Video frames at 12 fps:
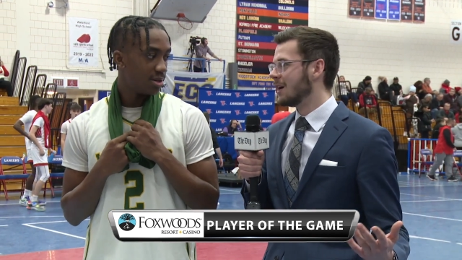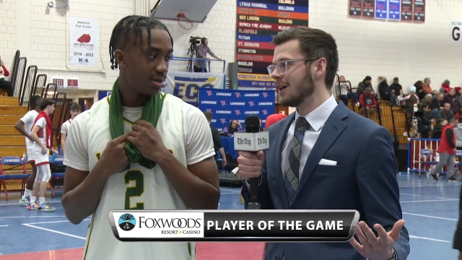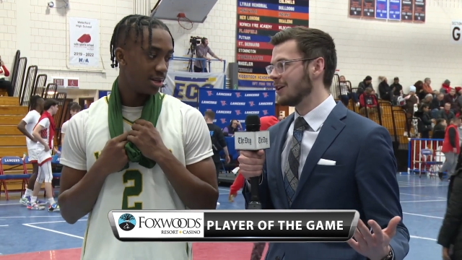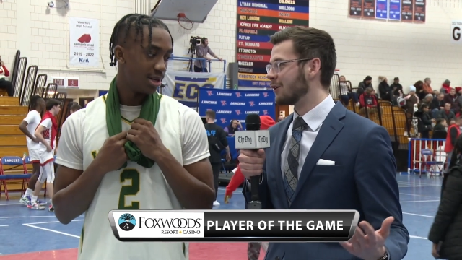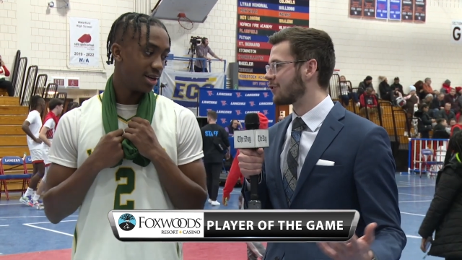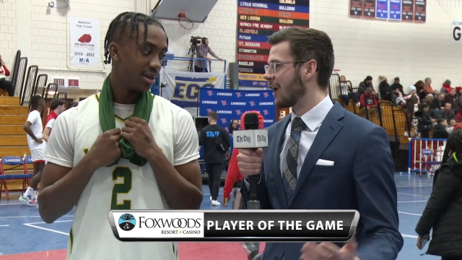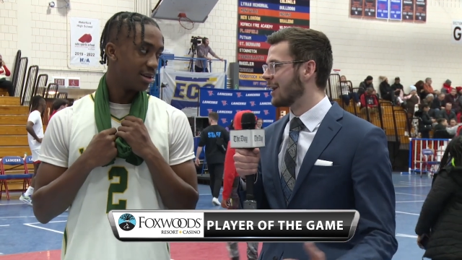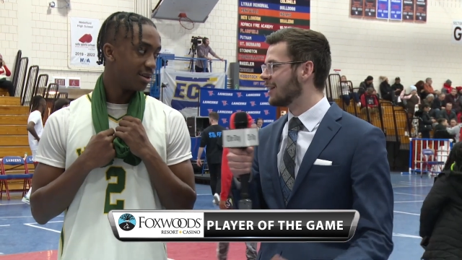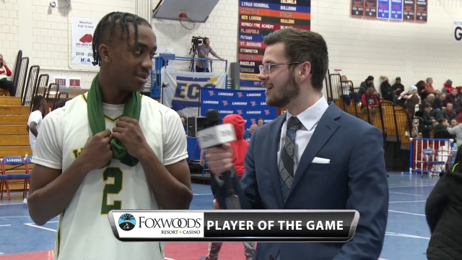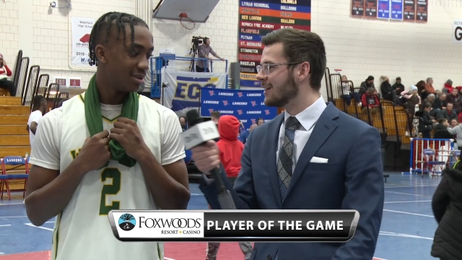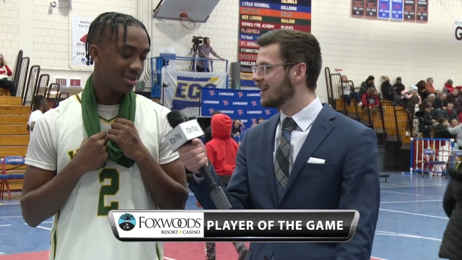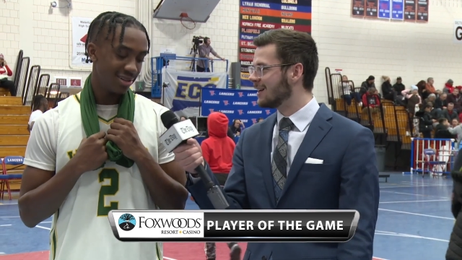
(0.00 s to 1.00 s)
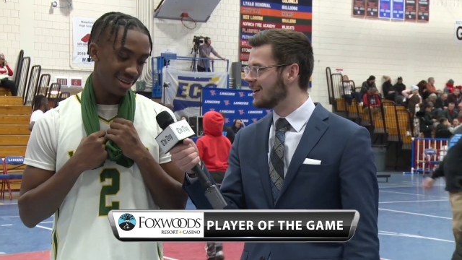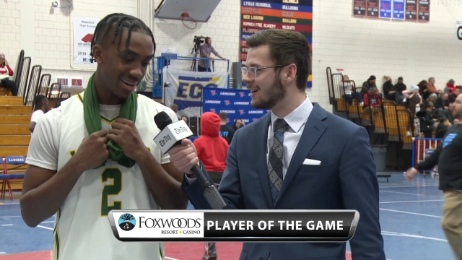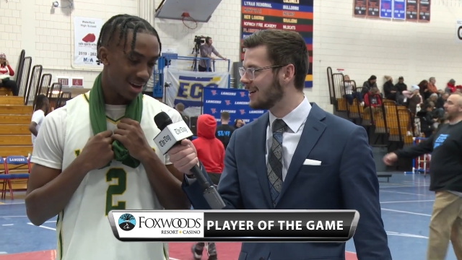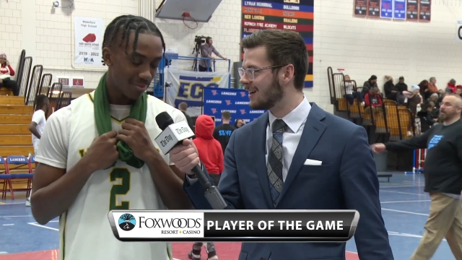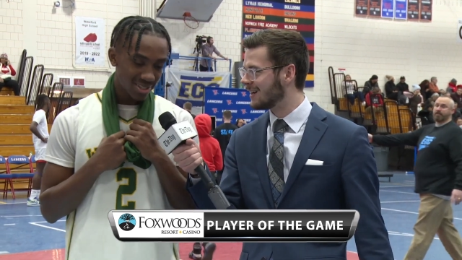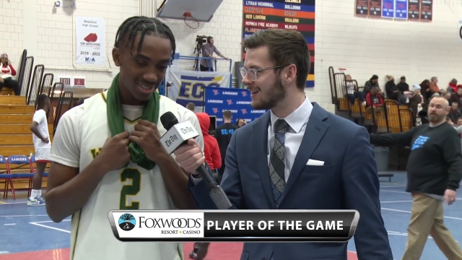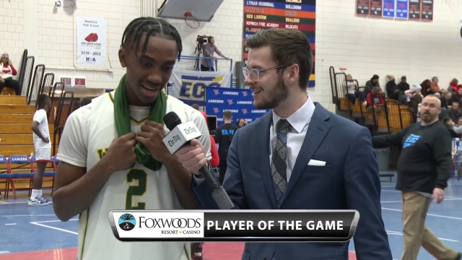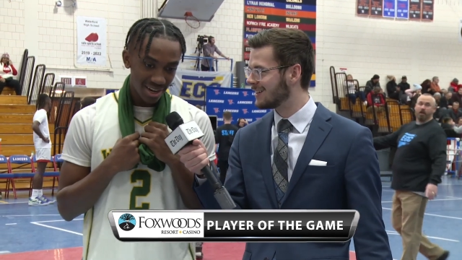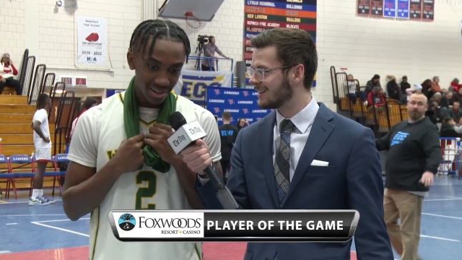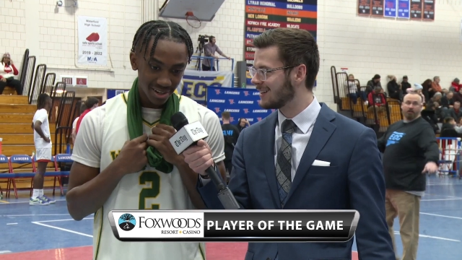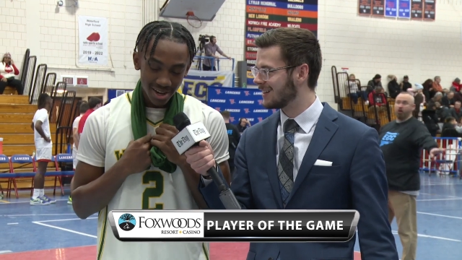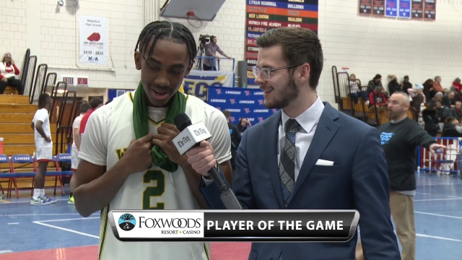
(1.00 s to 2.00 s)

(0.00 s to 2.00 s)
Speaker 1: You excited? Yeah, I'm excited.